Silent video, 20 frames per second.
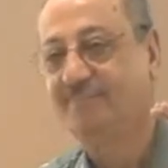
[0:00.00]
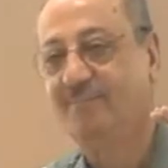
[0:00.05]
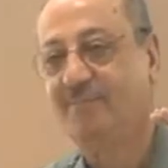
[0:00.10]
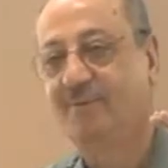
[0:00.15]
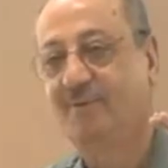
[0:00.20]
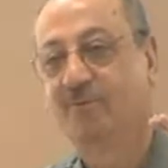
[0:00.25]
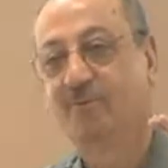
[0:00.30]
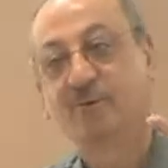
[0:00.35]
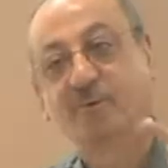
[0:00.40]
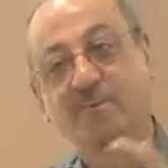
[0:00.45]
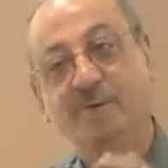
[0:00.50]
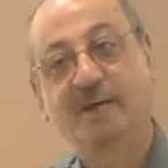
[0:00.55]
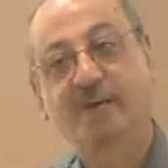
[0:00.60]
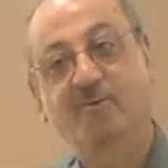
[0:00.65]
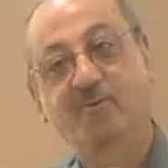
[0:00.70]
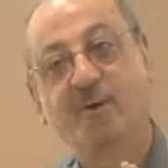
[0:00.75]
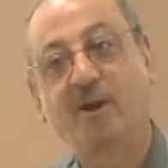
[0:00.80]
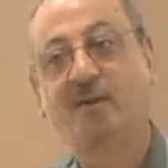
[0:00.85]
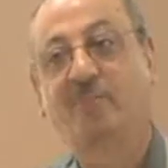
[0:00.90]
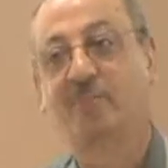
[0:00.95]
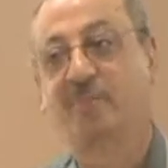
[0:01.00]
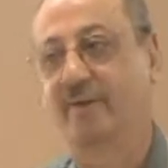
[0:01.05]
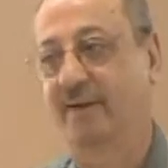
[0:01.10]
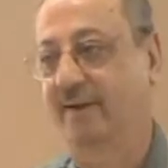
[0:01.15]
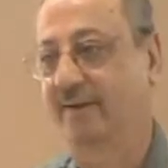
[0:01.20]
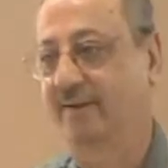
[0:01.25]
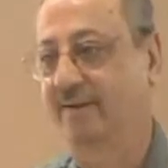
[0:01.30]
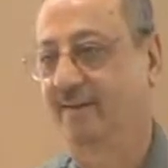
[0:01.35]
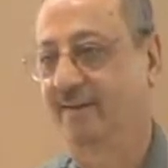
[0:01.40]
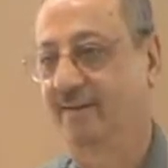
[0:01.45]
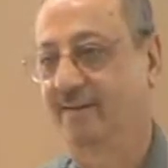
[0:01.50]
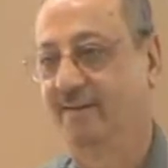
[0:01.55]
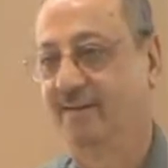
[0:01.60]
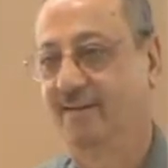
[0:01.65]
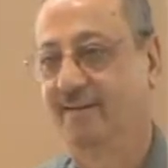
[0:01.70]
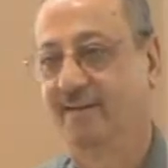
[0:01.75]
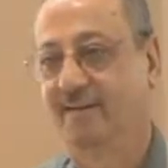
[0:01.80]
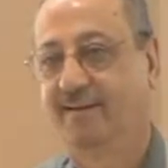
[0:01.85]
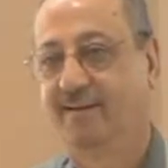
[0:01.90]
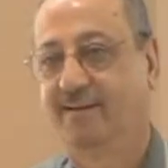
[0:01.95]
We make one brick.
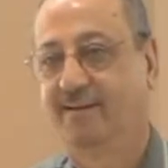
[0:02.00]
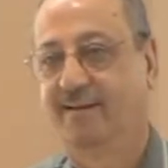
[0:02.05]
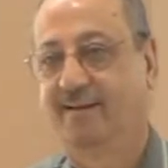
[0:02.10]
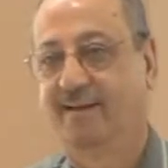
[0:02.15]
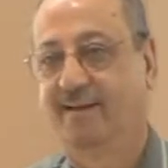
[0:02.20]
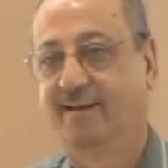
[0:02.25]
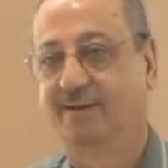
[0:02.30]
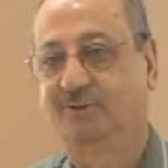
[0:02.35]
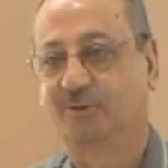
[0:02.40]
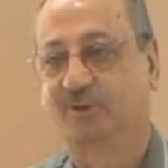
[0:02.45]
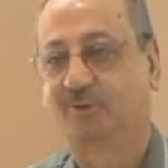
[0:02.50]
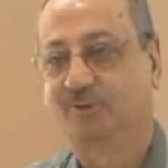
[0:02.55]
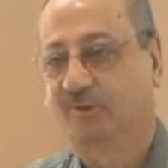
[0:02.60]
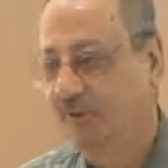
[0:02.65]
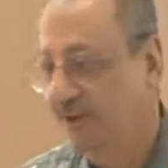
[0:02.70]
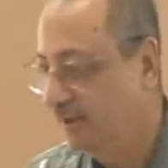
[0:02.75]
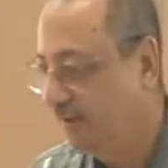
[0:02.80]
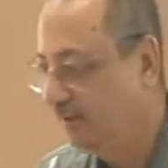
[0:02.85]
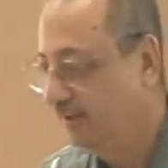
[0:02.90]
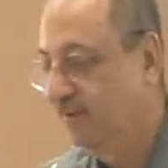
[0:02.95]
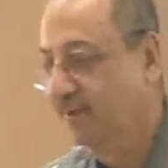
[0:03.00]
So we